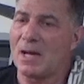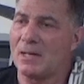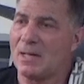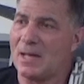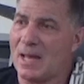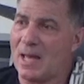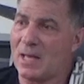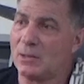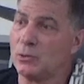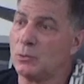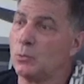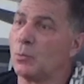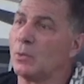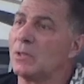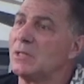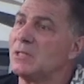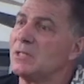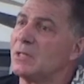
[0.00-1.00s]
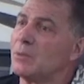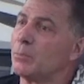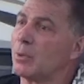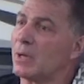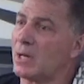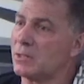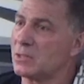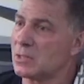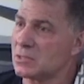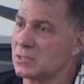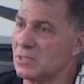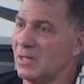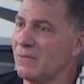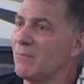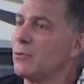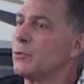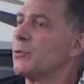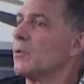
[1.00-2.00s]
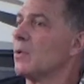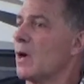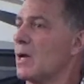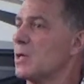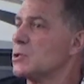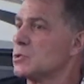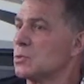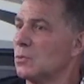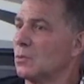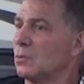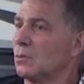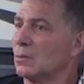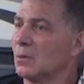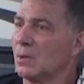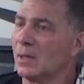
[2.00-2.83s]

dad when he did projects, even through high school.